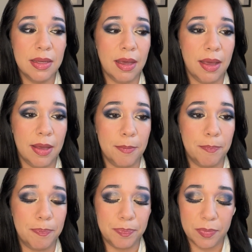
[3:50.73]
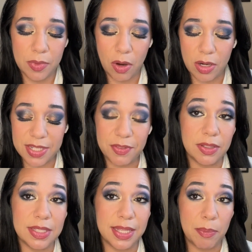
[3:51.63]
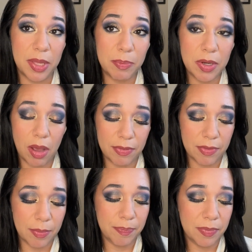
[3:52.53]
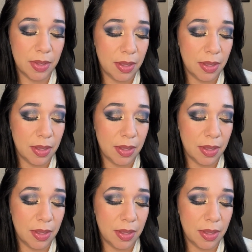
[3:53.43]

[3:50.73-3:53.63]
are difficult to get pigment off of them.